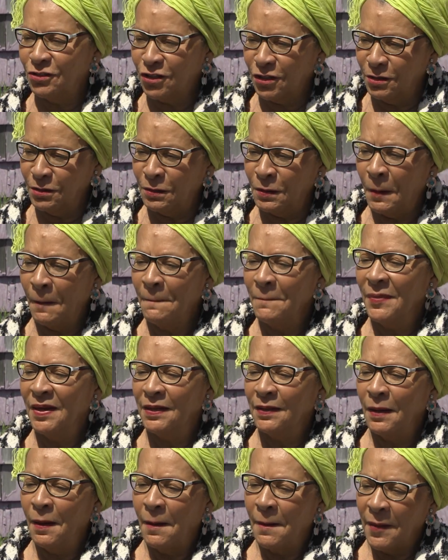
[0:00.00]
still
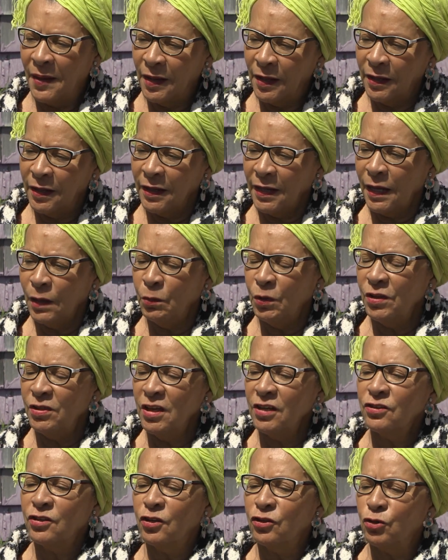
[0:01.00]
alive. And when
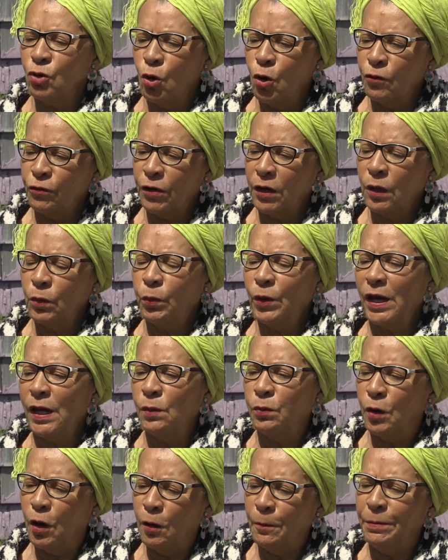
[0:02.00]
this is over, we
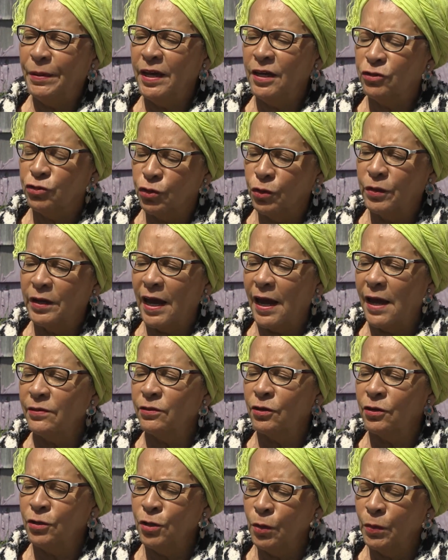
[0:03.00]
will be
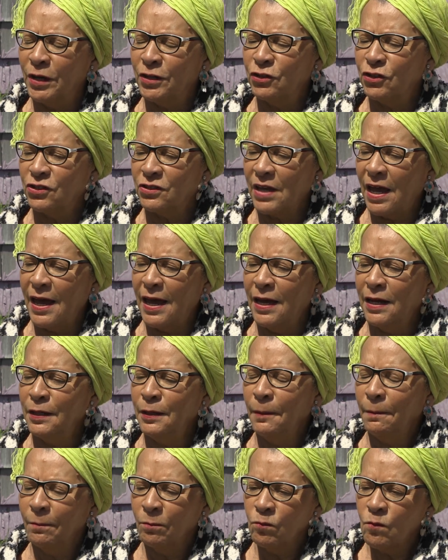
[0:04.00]
together. You understand?
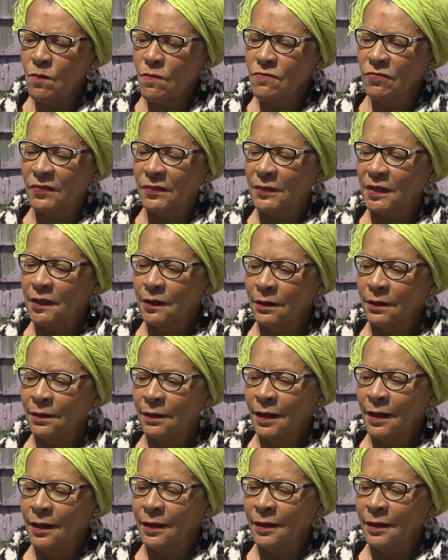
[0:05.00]
Kayla Hounsell,